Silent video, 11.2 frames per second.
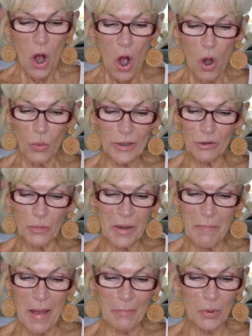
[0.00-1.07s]
Always
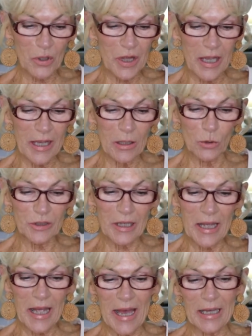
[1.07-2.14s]
remember the hills
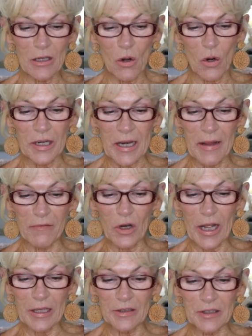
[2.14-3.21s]
ahead are
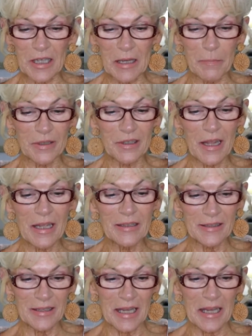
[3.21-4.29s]
never as steep as they
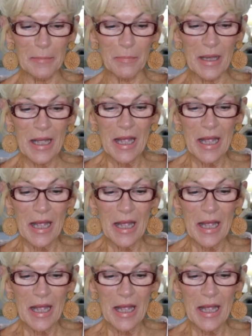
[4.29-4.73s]
seem.